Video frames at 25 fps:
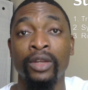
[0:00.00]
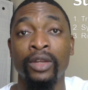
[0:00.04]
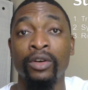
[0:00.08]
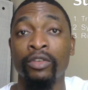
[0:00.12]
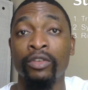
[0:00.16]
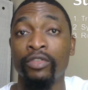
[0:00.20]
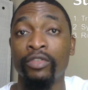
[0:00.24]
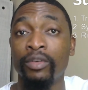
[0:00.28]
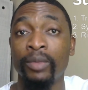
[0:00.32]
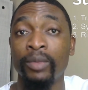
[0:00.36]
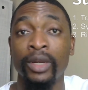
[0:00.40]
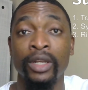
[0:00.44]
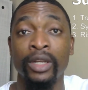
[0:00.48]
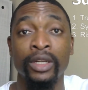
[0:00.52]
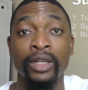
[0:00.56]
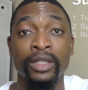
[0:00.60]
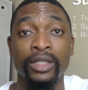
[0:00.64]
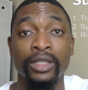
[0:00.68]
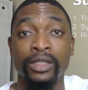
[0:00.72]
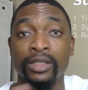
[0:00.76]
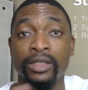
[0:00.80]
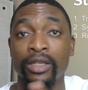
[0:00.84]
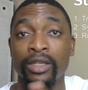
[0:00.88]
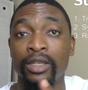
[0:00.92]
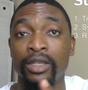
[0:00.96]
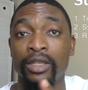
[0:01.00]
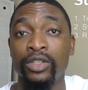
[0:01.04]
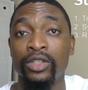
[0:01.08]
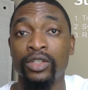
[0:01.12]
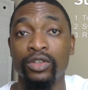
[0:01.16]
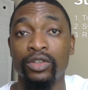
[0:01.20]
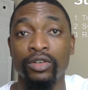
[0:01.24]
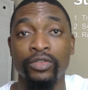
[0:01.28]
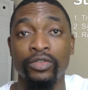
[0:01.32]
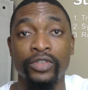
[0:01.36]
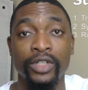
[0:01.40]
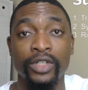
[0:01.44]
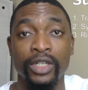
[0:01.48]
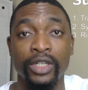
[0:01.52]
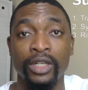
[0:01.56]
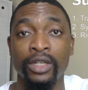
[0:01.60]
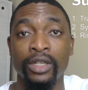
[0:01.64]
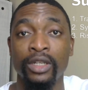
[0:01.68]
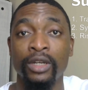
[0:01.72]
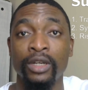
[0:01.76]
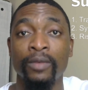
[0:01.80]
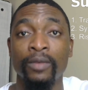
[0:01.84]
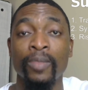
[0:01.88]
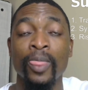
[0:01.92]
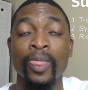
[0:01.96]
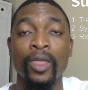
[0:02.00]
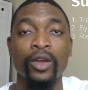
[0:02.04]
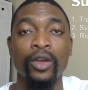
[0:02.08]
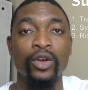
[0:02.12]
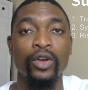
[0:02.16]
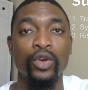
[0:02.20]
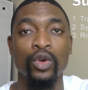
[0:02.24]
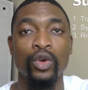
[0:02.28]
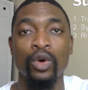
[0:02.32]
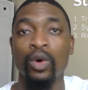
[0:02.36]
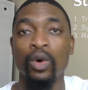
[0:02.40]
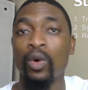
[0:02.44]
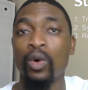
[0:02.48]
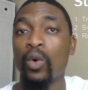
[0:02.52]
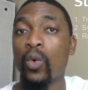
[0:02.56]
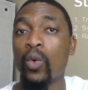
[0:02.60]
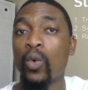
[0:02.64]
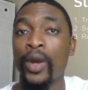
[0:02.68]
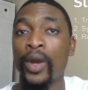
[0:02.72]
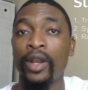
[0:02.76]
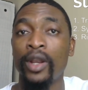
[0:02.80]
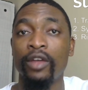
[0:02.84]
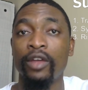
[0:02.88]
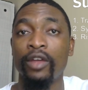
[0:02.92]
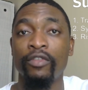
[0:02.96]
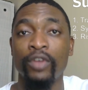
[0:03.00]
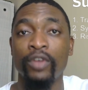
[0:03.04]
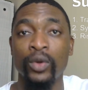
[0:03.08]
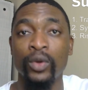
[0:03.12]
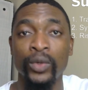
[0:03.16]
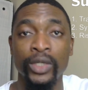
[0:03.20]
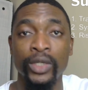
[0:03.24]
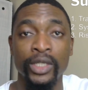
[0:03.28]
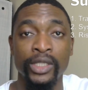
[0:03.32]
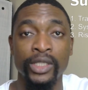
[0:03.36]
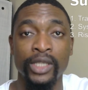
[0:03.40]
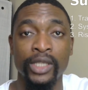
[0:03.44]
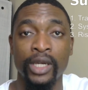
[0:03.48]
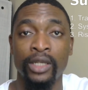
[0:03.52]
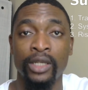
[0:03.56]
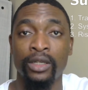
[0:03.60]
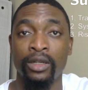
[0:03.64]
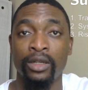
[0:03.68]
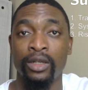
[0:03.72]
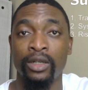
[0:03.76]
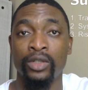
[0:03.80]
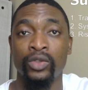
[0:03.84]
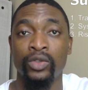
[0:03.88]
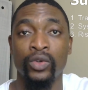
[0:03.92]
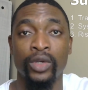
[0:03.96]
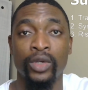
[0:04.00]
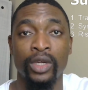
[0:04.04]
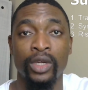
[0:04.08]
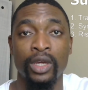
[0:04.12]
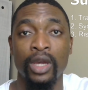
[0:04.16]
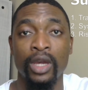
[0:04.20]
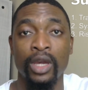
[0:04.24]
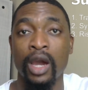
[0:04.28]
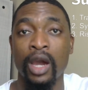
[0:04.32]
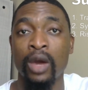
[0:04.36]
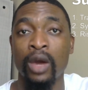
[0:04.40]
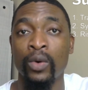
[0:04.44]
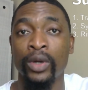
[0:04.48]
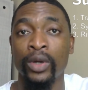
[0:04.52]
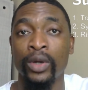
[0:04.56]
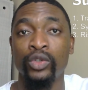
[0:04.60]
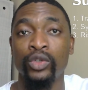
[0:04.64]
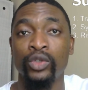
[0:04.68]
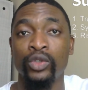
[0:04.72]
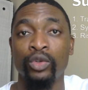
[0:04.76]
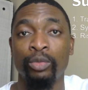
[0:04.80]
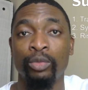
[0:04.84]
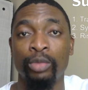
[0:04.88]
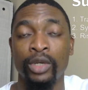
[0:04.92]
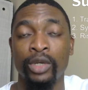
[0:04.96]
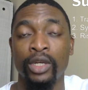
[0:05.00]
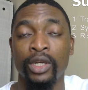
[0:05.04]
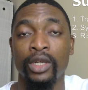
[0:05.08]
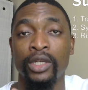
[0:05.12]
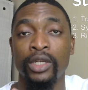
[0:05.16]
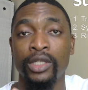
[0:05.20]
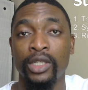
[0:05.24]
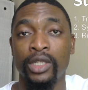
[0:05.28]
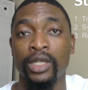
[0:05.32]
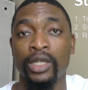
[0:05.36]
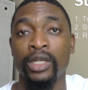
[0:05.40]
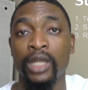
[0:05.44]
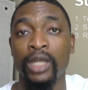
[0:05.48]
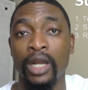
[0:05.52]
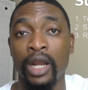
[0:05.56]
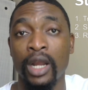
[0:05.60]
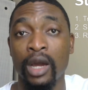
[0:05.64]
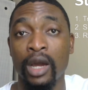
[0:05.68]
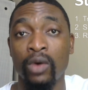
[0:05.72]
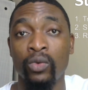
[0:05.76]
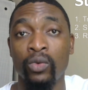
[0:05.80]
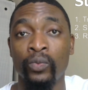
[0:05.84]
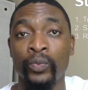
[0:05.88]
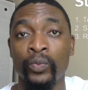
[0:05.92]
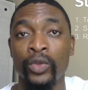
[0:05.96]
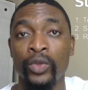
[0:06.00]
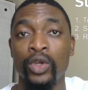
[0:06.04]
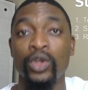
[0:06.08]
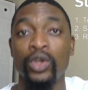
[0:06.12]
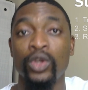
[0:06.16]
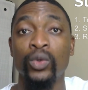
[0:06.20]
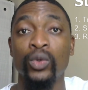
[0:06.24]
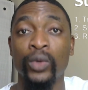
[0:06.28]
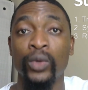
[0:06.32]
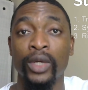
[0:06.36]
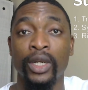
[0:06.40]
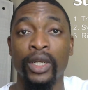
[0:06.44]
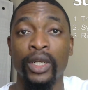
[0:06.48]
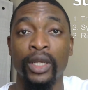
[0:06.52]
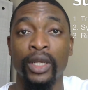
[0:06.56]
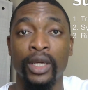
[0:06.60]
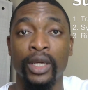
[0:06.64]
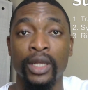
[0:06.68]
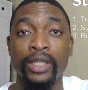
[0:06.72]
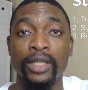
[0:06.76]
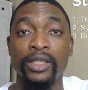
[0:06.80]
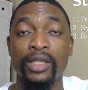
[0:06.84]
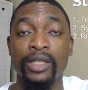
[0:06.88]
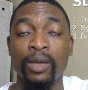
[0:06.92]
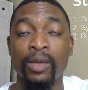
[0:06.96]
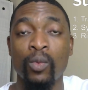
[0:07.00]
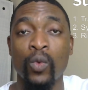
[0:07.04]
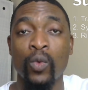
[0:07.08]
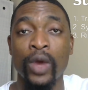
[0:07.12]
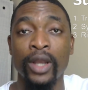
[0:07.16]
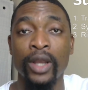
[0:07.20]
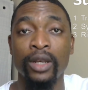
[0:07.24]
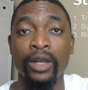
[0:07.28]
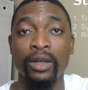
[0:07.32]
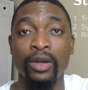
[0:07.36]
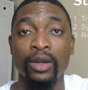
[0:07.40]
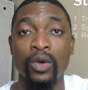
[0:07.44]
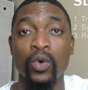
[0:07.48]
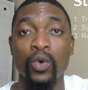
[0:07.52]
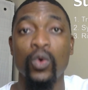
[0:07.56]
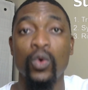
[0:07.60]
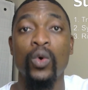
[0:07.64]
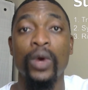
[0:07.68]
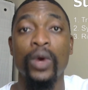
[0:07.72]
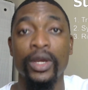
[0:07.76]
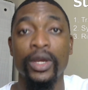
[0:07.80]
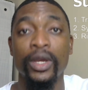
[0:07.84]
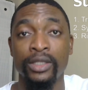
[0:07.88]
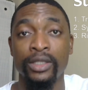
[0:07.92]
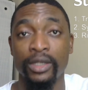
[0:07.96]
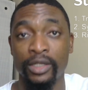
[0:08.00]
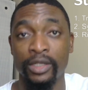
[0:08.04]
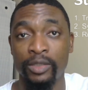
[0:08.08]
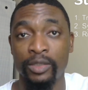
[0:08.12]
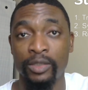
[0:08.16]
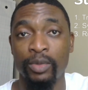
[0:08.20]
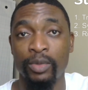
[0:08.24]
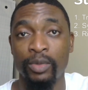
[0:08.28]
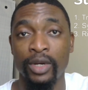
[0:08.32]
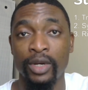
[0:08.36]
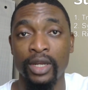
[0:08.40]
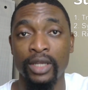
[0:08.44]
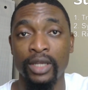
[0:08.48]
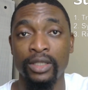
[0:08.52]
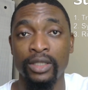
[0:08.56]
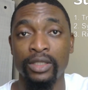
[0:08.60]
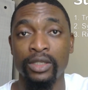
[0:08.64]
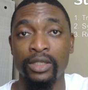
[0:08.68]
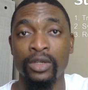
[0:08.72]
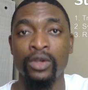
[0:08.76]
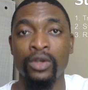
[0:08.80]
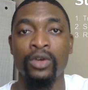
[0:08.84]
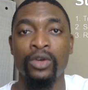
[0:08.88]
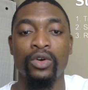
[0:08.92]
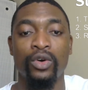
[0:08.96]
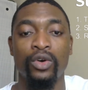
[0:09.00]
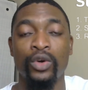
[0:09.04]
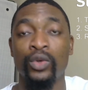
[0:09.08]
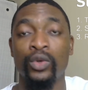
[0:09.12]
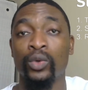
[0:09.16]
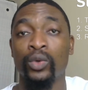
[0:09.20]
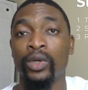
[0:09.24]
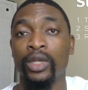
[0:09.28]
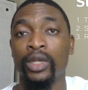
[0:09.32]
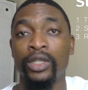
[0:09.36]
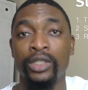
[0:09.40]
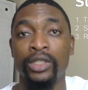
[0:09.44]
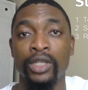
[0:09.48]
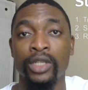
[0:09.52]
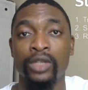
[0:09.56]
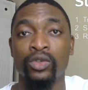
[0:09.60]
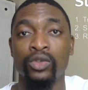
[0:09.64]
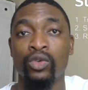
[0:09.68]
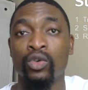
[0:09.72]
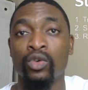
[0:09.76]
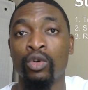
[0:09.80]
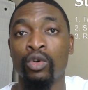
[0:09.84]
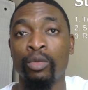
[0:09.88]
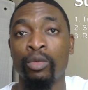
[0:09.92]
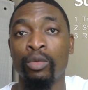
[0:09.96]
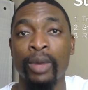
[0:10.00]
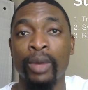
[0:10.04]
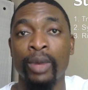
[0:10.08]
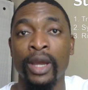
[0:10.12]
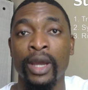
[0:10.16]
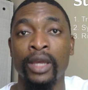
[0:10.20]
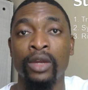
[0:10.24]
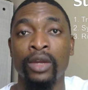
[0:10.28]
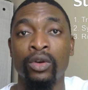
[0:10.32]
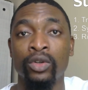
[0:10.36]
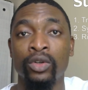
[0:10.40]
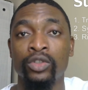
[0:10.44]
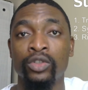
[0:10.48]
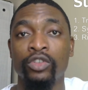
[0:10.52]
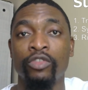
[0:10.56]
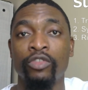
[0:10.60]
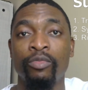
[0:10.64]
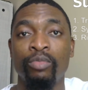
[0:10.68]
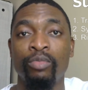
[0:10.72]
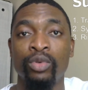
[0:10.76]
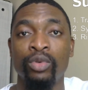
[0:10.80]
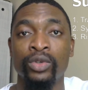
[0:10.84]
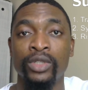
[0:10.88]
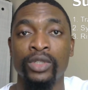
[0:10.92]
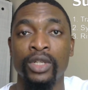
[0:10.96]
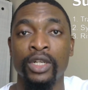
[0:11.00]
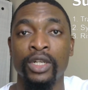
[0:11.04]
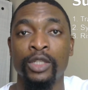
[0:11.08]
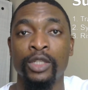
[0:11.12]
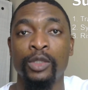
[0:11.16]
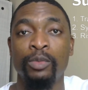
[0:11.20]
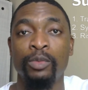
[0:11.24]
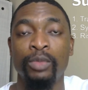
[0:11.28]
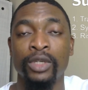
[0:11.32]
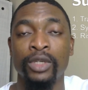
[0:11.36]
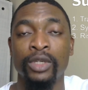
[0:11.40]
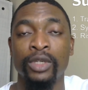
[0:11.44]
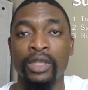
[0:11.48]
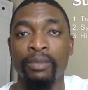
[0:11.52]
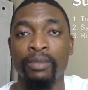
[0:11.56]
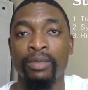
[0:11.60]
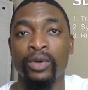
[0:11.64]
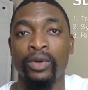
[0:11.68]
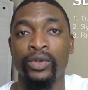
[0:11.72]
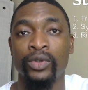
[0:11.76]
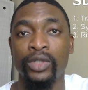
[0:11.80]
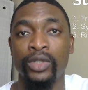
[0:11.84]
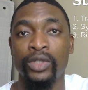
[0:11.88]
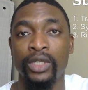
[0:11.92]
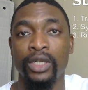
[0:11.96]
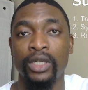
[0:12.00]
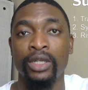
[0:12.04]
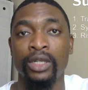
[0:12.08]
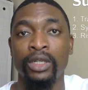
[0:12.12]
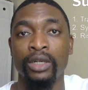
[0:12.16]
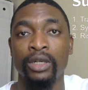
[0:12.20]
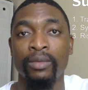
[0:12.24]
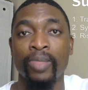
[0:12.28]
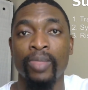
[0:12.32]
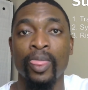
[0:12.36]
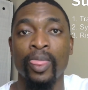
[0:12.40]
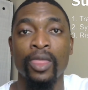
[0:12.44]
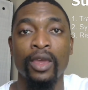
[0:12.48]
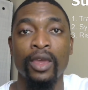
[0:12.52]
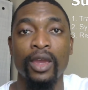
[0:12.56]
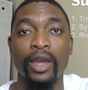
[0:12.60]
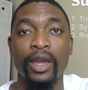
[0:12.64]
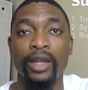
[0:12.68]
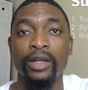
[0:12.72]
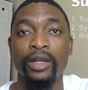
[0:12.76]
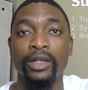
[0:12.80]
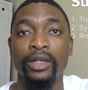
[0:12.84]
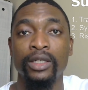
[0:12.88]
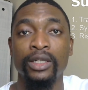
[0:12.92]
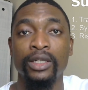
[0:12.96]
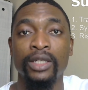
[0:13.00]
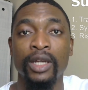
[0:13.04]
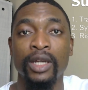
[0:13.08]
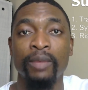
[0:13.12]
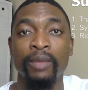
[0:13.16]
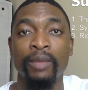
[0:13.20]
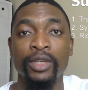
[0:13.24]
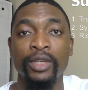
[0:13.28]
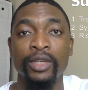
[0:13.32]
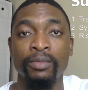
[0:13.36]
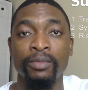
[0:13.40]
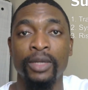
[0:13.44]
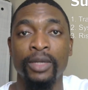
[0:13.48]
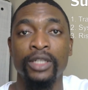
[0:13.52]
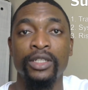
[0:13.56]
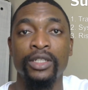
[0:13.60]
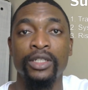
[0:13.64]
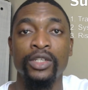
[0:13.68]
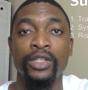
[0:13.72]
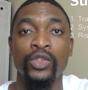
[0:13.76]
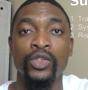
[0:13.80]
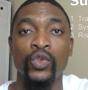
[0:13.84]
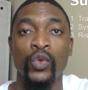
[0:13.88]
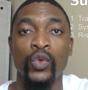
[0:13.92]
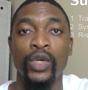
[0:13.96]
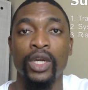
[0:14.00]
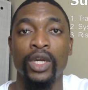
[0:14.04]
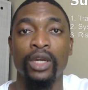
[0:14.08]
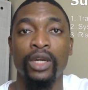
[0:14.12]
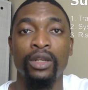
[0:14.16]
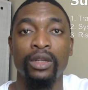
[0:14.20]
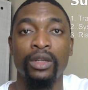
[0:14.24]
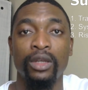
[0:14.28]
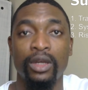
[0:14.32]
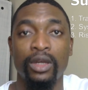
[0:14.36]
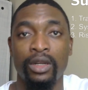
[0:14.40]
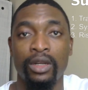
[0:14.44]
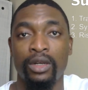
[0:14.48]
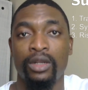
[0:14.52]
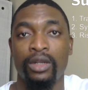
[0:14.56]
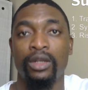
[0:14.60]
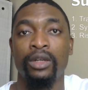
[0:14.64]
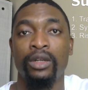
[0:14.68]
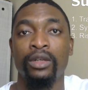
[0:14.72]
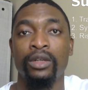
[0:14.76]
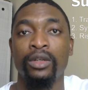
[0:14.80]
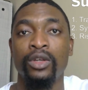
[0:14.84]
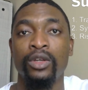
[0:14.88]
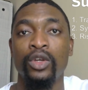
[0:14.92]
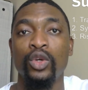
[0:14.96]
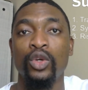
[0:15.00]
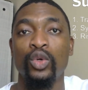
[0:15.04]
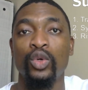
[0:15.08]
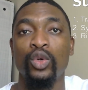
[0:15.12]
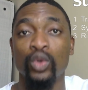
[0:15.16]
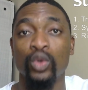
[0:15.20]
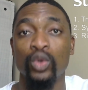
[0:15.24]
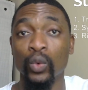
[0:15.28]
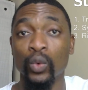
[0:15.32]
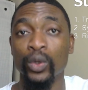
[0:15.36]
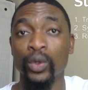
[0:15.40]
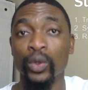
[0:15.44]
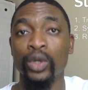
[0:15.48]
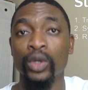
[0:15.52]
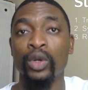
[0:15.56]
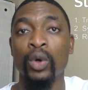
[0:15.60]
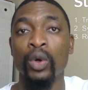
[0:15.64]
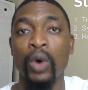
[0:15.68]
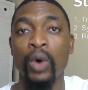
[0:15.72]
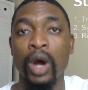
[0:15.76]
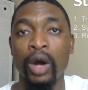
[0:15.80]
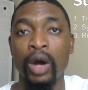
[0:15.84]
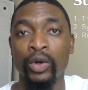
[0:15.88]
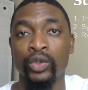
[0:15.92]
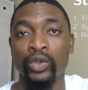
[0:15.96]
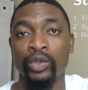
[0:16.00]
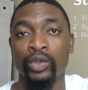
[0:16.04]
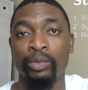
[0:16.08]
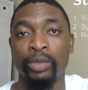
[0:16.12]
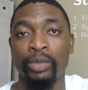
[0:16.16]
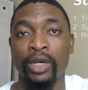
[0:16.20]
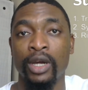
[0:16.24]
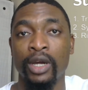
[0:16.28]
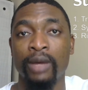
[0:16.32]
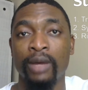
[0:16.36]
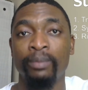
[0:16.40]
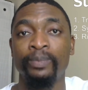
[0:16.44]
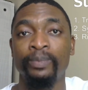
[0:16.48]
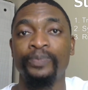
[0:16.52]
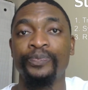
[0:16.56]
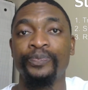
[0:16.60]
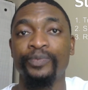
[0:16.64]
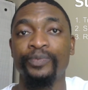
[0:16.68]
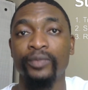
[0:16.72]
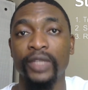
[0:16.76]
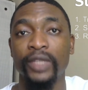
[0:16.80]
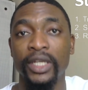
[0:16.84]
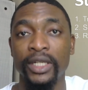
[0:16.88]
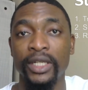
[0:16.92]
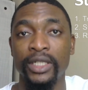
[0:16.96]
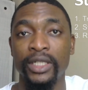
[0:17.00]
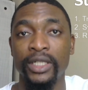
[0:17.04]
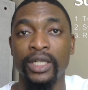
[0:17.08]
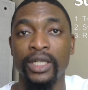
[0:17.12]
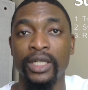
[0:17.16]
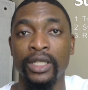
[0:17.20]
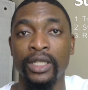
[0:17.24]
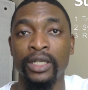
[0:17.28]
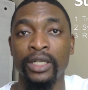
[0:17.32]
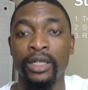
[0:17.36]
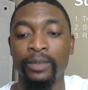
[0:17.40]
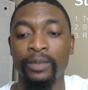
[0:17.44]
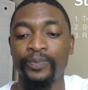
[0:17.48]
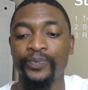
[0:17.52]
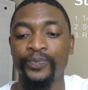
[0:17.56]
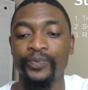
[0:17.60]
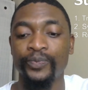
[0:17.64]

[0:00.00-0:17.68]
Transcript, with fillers: or family that has a history of trading. No, whenever you decide that, okay, I want to be a trader now, you can get someone who has experience, or you can just go buy a lot of books that speaks about trading and read up as much as you can, and then you will know how to become a trader.